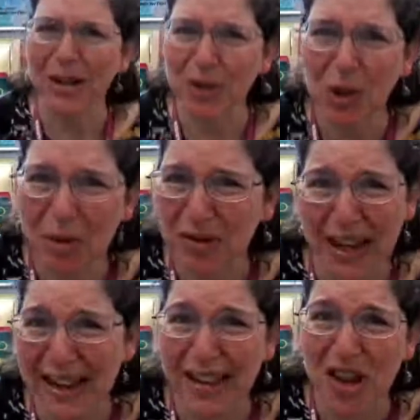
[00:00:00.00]
my normal
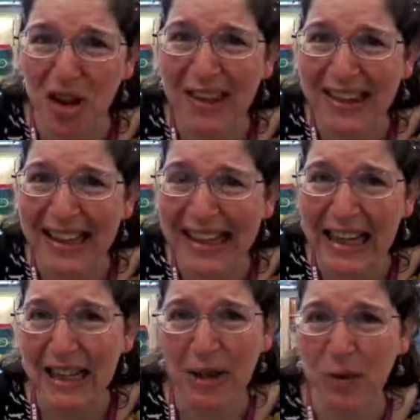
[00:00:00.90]
face is just
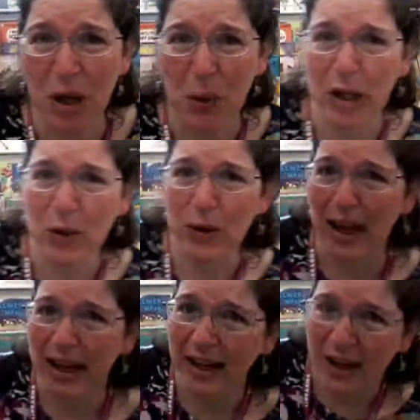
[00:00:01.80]
silly. I don't know what you
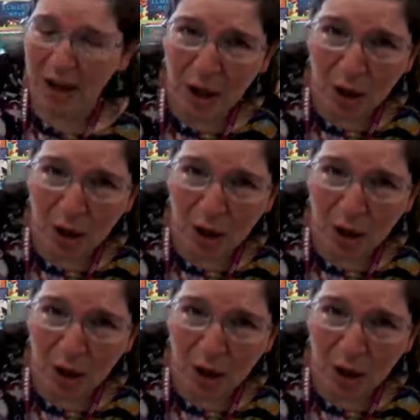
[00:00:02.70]
think.